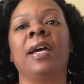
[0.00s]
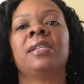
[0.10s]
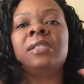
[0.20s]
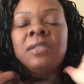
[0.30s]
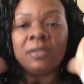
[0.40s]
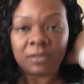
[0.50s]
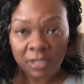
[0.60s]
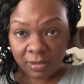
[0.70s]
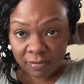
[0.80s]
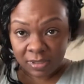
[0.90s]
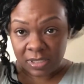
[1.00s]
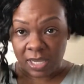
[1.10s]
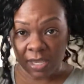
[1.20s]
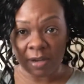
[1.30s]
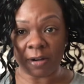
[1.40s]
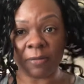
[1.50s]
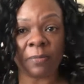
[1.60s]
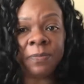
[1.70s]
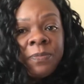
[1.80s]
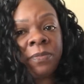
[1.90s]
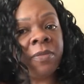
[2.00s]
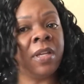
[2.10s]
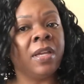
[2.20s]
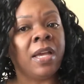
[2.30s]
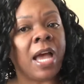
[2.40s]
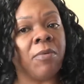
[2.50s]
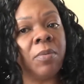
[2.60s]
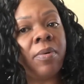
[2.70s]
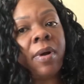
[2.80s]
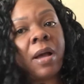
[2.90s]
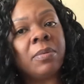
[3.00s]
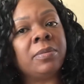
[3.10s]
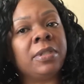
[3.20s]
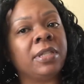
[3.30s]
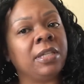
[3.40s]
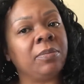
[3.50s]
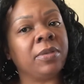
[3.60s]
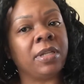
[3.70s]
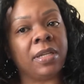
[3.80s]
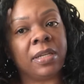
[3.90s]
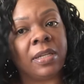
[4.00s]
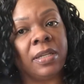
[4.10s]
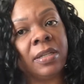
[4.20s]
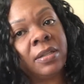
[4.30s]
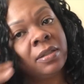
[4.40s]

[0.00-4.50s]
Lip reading: I still love this hair. I will probably keep it in